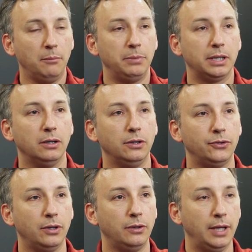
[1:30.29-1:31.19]

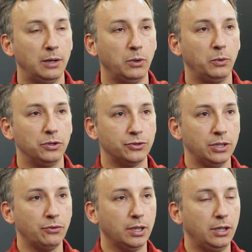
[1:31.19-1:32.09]
because that way when you're
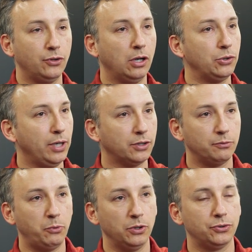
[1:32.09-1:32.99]
synchronized, all your access
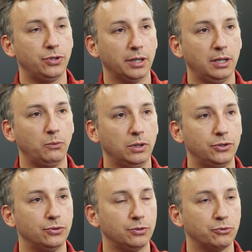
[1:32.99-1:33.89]
points are talking at once,
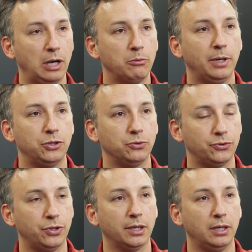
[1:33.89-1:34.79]
your subscriber modules are
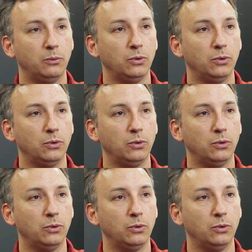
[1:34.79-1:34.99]
talking at